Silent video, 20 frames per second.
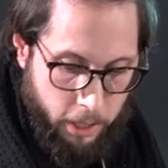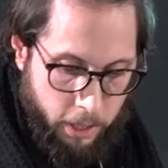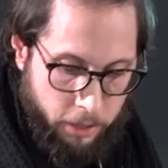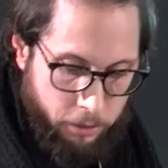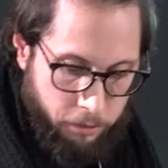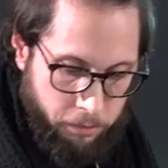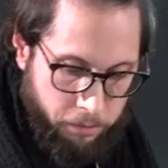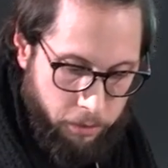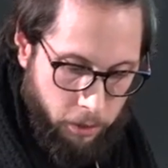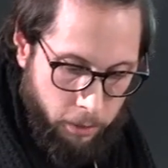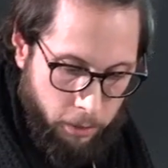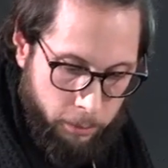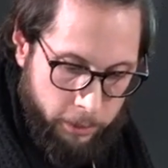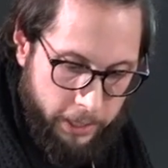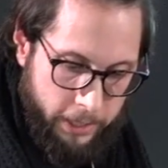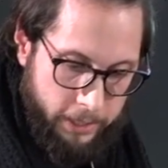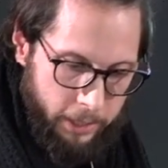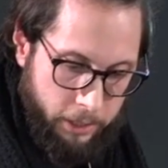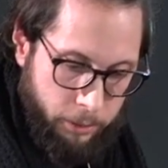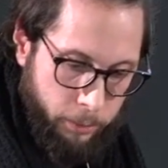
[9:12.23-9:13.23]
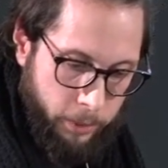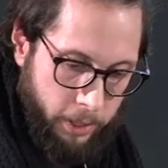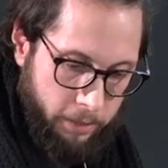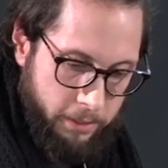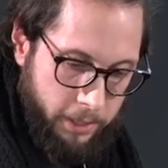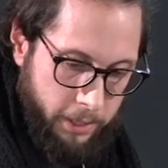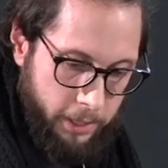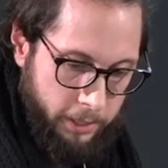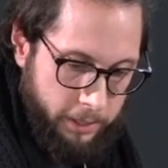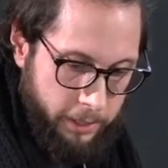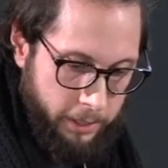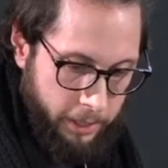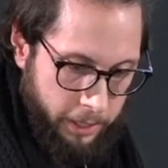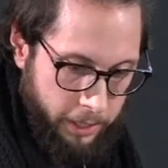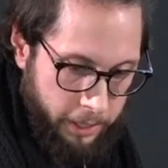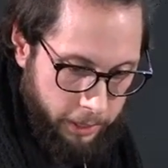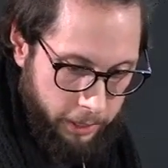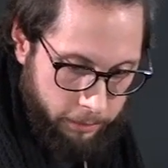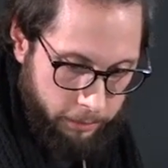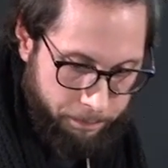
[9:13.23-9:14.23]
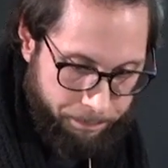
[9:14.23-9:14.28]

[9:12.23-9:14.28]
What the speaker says: the four models that we have selected here.